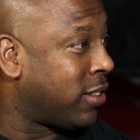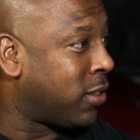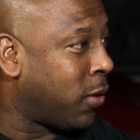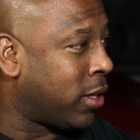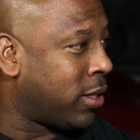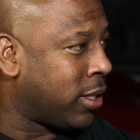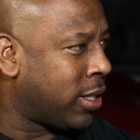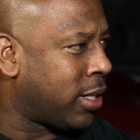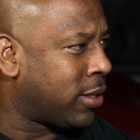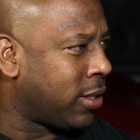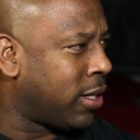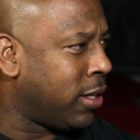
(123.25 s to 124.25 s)
So I think
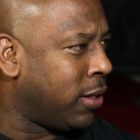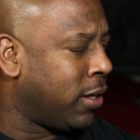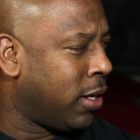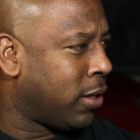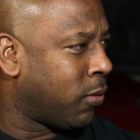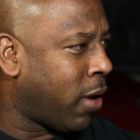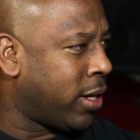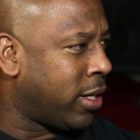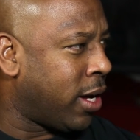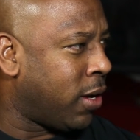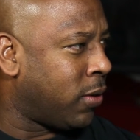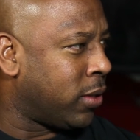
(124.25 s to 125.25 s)
that's the key right
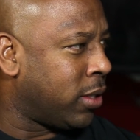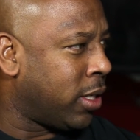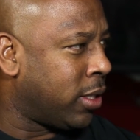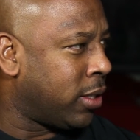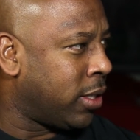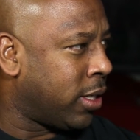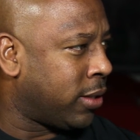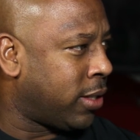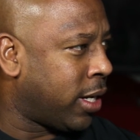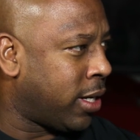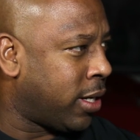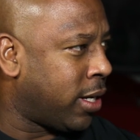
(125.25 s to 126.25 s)
now, and, and uh,
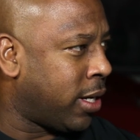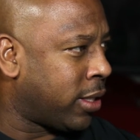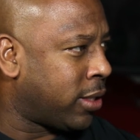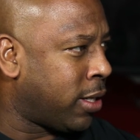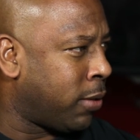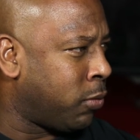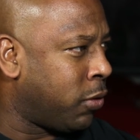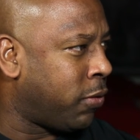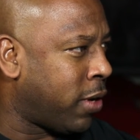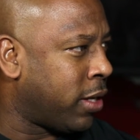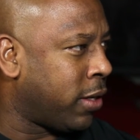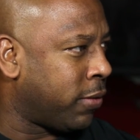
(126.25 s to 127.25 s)
taking that next step, we'll
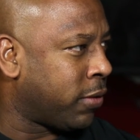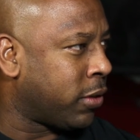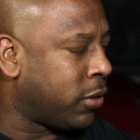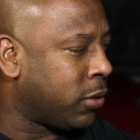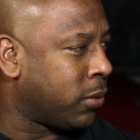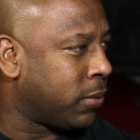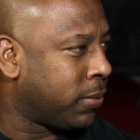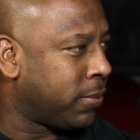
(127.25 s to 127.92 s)
find out very soon.